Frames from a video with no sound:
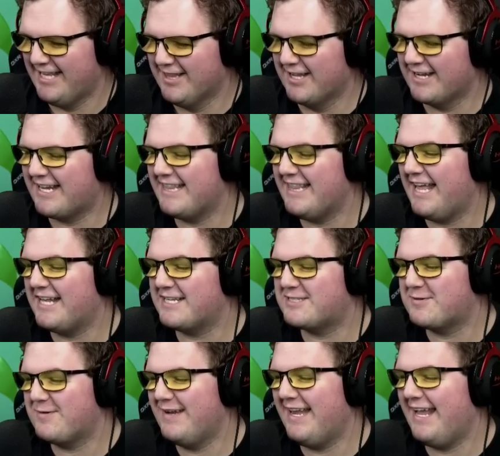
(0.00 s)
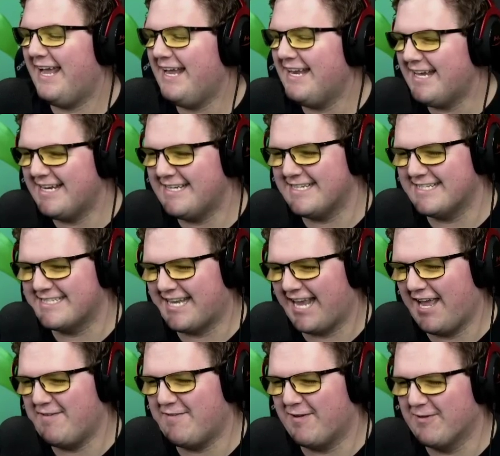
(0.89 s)
Look at that sweet hand I just
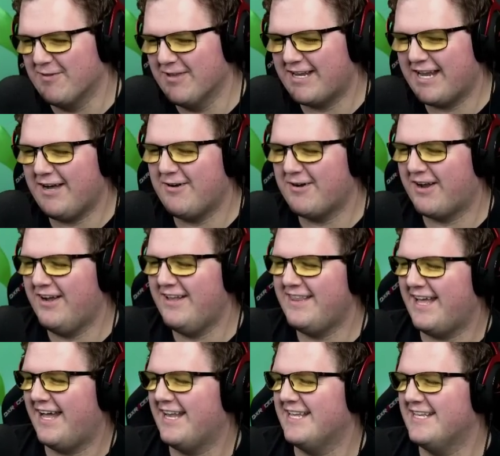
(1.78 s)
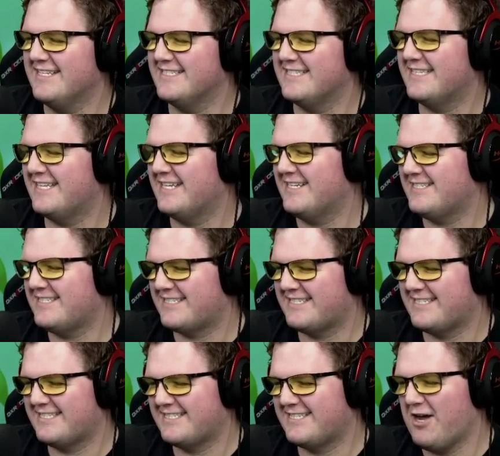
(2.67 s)
gave you. Look how good that is. There's
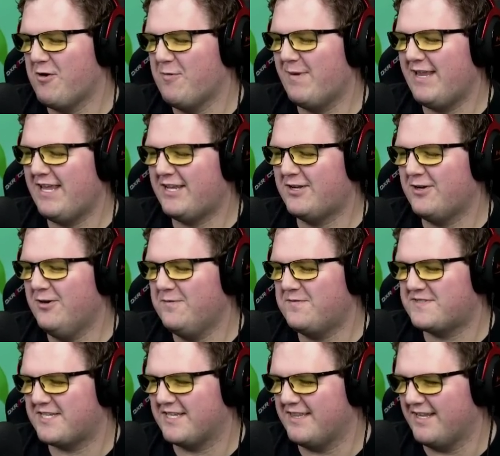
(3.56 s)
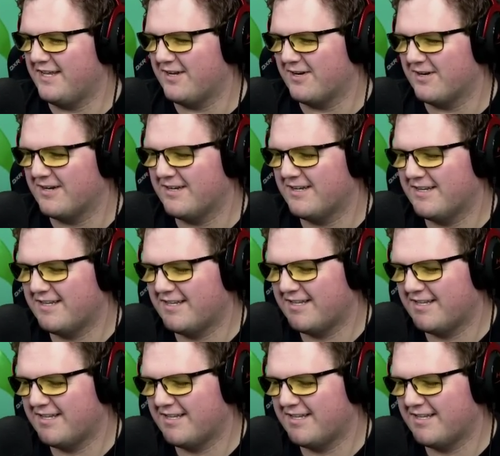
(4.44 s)
so many goofs in there.